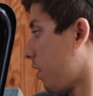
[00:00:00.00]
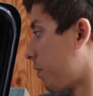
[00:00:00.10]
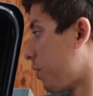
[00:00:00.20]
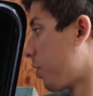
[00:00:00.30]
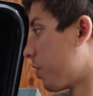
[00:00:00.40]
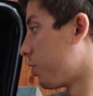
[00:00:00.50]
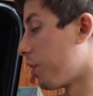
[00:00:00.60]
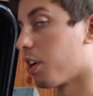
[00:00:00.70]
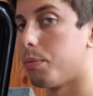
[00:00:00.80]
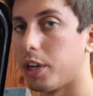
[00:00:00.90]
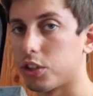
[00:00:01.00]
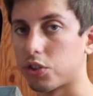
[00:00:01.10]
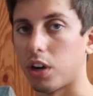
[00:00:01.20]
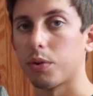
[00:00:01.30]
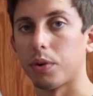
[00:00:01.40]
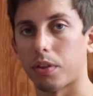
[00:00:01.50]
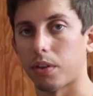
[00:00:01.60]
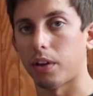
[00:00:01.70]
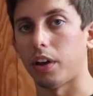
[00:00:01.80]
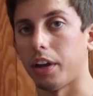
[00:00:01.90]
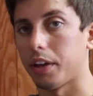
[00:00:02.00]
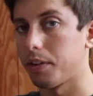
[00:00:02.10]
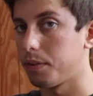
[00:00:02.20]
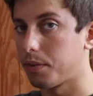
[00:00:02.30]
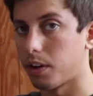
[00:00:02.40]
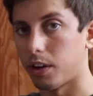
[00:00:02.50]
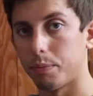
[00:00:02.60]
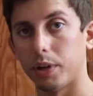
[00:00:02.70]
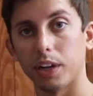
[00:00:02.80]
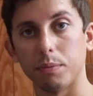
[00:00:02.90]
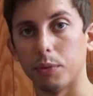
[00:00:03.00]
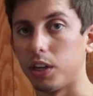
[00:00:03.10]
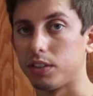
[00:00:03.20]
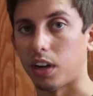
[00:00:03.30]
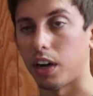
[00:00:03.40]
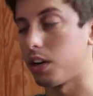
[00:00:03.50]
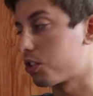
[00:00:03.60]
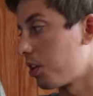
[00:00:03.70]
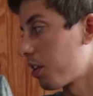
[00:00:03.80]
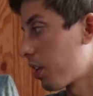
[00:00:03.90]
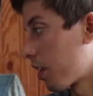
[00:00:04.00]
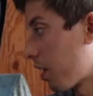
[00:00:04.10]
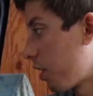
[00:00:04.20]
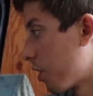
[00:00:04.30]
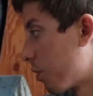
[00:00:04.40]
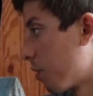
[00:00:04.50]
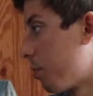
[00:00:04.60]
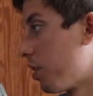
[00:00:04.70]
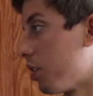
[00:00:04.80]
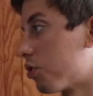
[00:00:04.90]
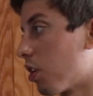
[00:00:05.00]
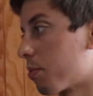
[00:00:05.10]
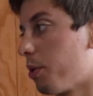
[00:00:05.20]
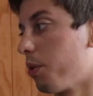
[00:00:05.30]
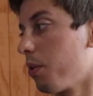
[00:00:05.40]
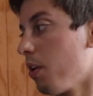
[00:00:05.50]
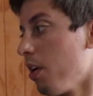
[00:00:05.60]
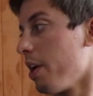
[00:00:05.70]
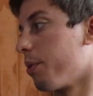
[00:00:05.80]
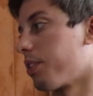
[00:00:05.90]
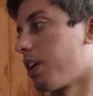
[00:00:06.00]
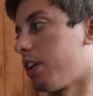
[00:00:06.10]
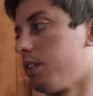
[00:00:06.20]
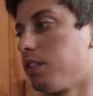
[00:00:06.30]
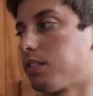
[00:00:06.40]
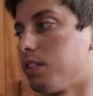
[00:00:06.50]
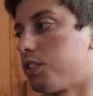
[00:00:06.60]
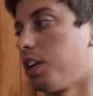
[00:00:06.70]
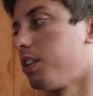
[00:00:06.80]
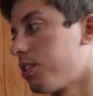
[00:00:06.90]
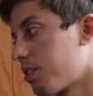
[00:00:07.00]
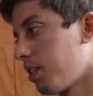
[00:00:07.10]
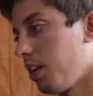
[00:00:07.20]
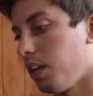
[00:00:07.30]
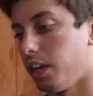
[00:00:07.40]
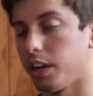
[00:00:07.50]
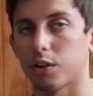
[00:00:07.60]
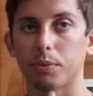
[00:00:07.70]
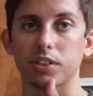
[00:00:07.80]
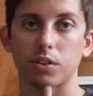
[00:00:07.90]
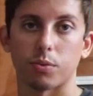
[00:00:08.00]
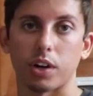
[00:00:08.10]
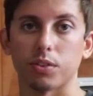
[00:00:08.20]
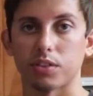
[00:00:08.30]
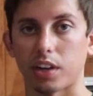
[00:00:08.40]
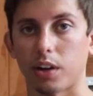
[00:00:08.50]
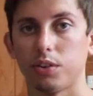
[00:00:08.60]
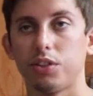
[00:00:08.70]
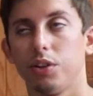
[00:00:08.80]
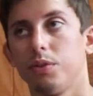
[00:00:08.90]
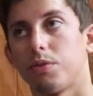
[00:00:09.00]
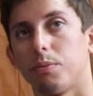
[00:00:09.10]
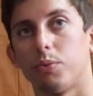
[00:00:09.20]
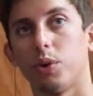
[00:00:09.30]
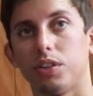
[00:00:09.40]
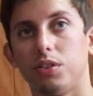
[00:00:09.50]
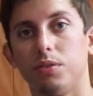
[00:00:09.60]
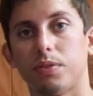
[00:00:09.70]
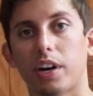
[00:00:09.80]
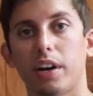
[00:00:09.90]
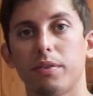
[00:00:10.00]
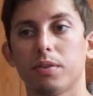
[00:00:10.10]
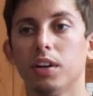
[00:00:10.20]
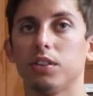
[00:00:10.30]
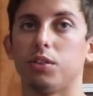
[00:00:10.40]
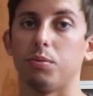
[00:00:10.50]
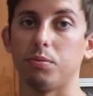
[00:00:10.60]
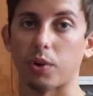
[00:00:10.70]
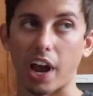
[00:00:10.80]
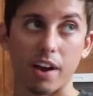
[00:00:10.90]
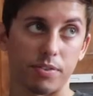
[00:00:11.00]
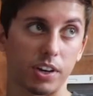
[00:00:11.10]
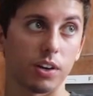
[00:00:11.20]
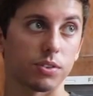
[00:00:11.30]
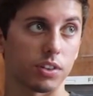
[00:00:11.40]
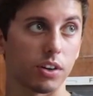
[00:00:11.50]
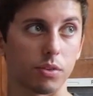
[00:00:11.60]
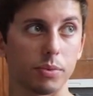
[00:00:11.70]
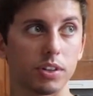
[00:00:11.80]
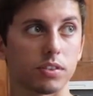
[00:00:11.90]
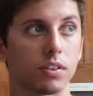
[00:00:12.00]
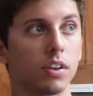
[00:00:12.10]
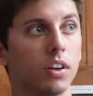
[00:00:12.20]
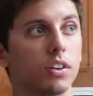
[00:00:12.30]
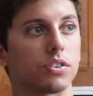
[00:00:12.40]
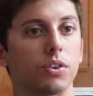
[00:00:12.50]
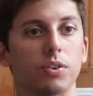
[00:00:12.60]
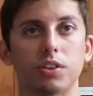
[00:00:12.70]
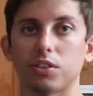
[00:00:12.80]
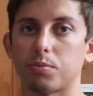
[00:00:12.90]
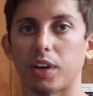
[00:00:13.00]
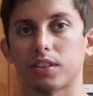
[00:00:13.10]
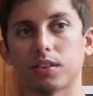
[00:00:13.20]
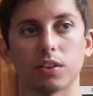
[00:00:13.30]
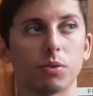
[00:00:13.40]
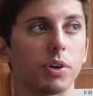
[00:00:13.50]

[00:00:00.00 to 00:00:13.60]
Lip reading: If you're doing a big truck with like big mud tires or anything like that, you're going to want to put it in truck mode. What that does is it changes the increments it rounds down to from 0.25 to ½ an ounce increments. So it just makes it a little